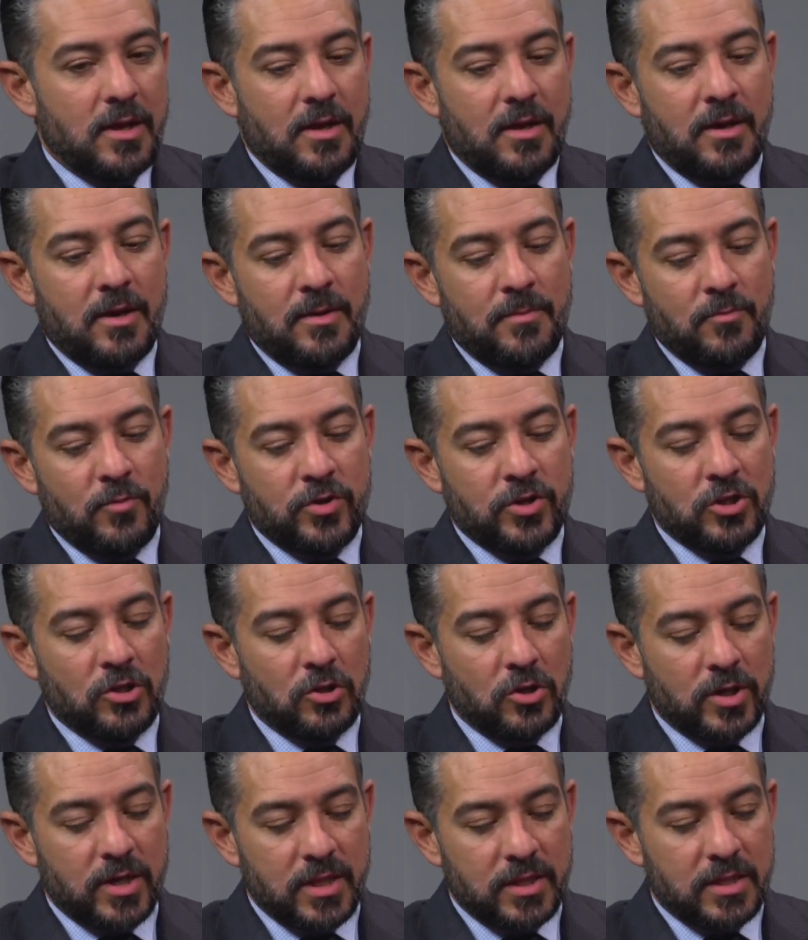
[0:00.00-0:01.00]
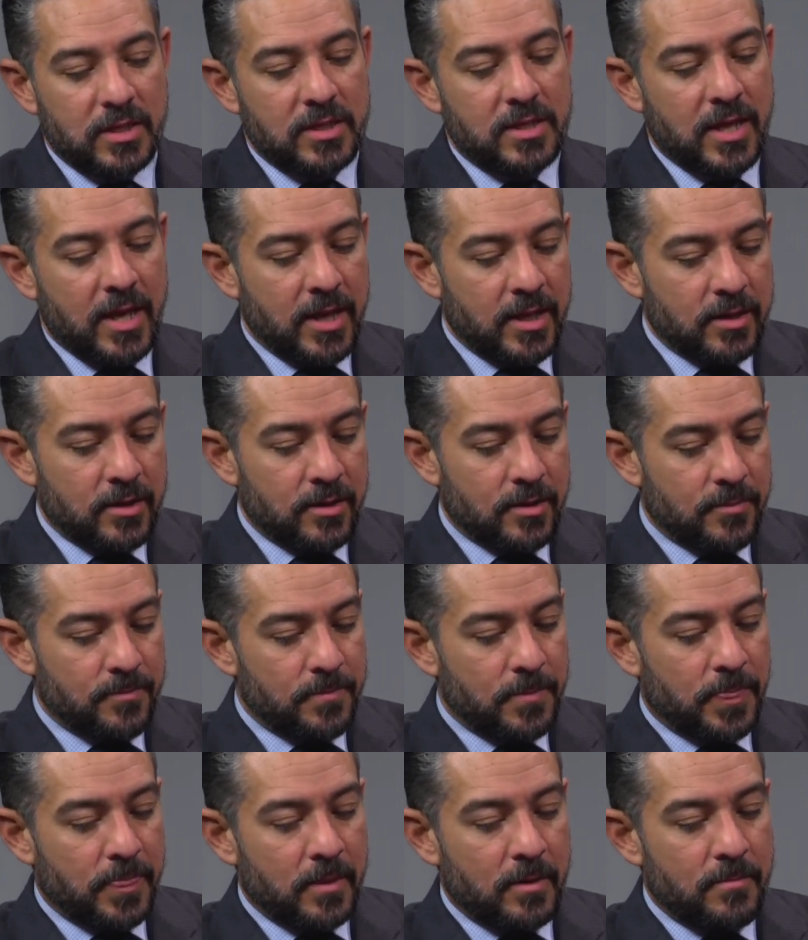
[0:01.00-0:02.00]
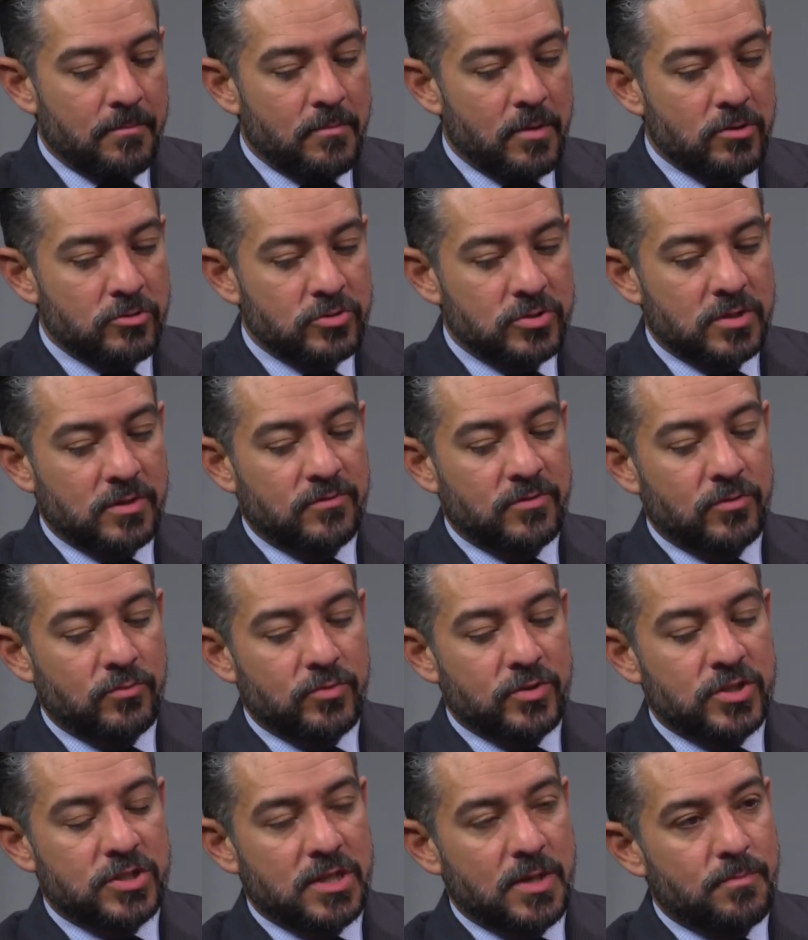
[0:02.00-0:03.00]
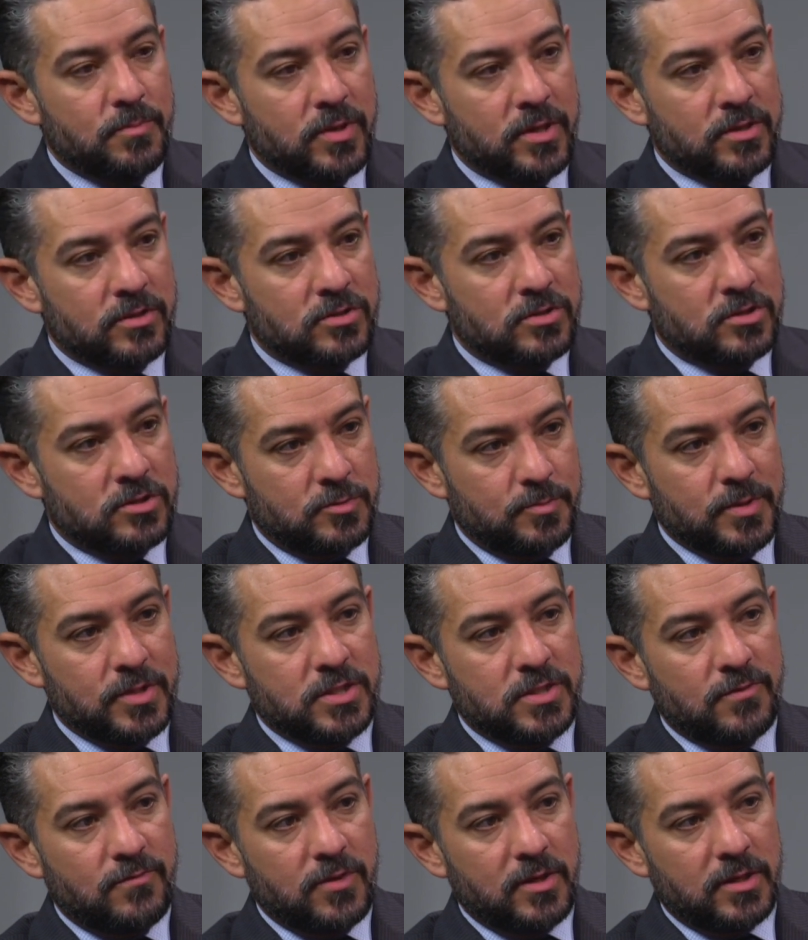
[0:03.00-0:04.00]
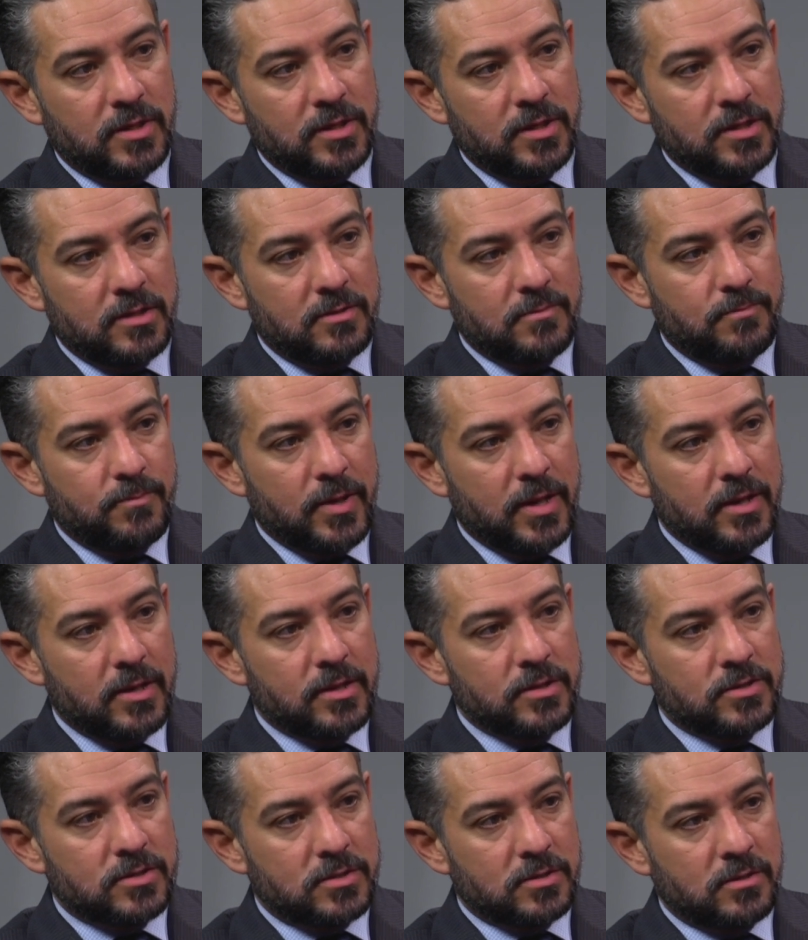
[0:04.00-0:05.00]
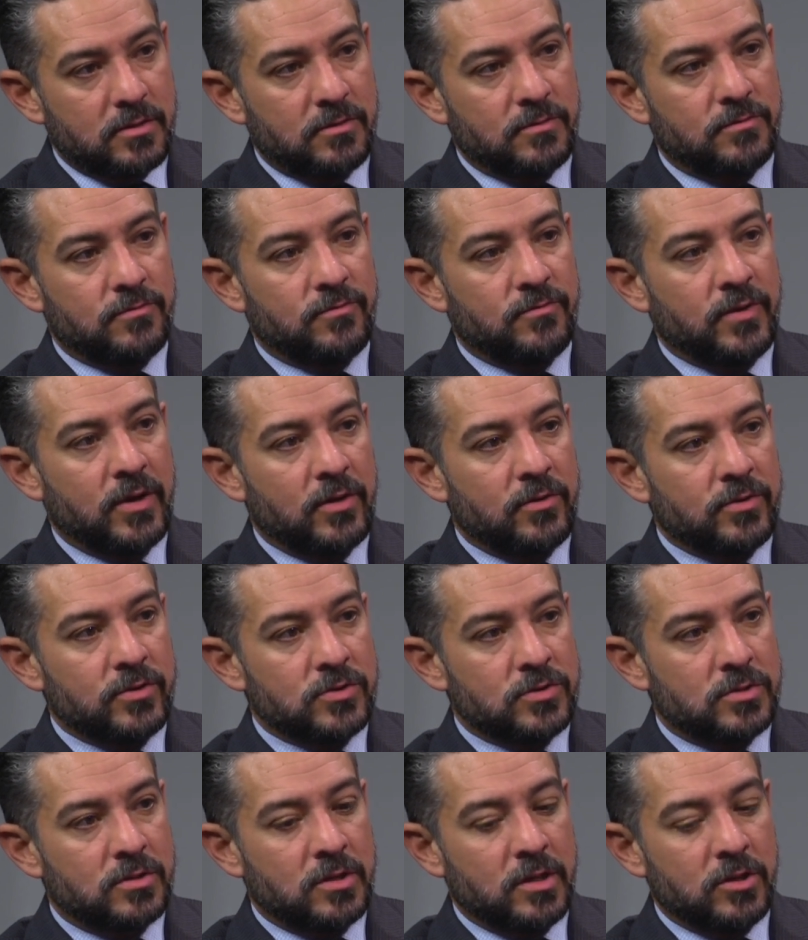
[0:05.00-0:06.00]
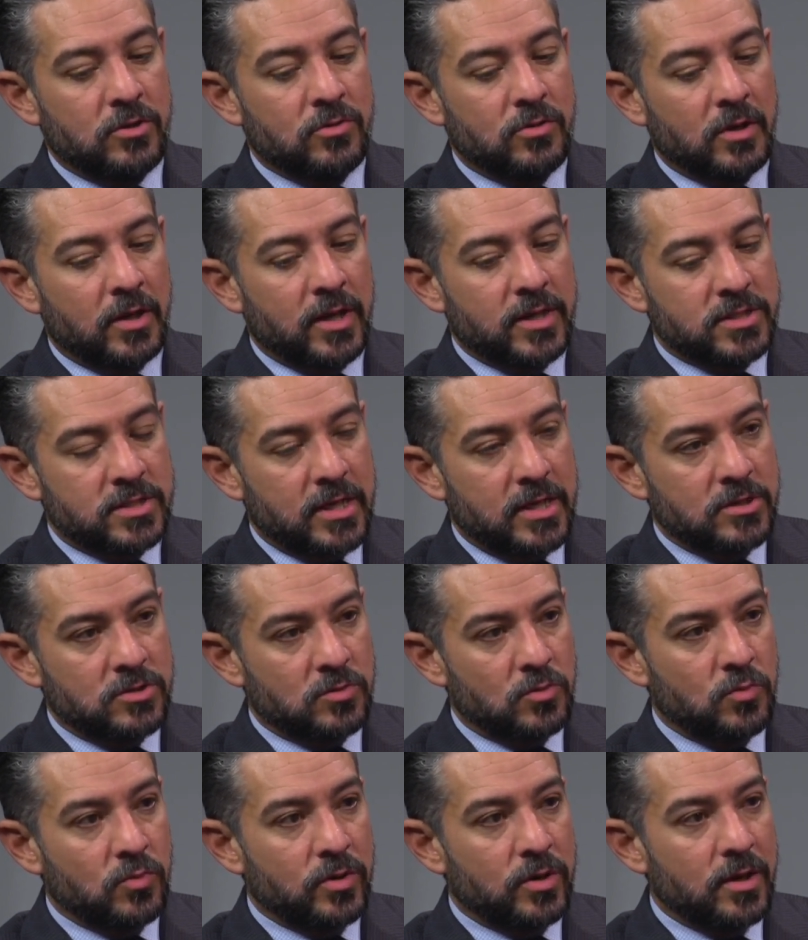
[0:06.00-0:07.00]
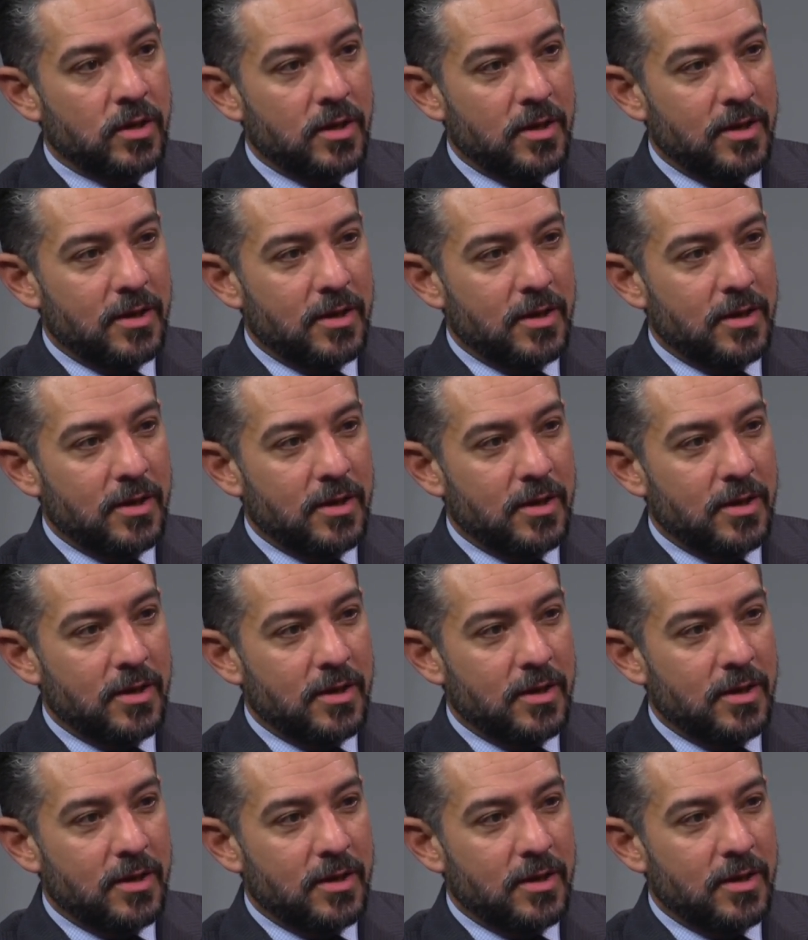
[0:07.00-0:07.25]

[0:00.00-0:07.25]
Um, when you look at the data, uh, most of the recipients, specifically the dependents of veterans that utilize Hazelwood,